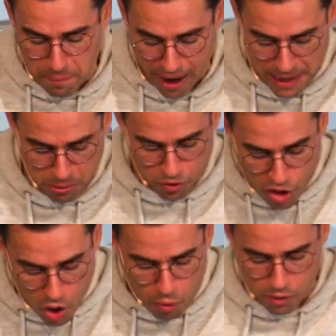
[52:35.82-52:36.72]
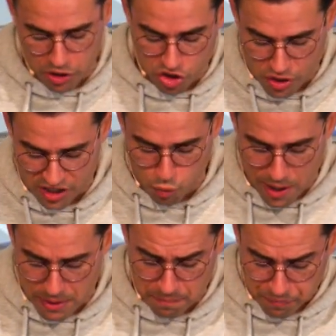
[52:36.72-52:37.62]
Bible nowhere restricts
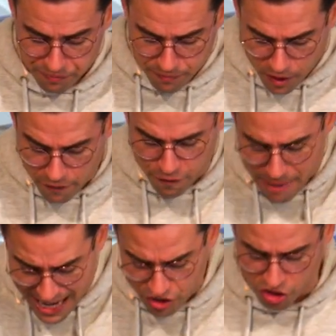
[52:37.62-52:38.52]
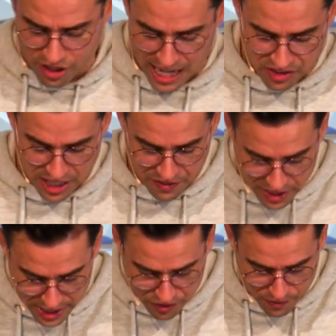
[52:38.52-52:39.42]
women from exercising the
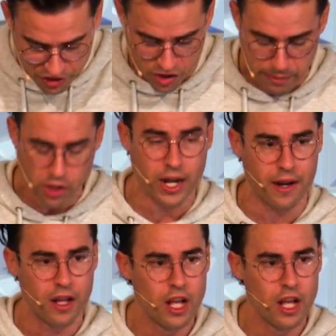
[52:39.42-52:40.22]
gifts of the Spirit.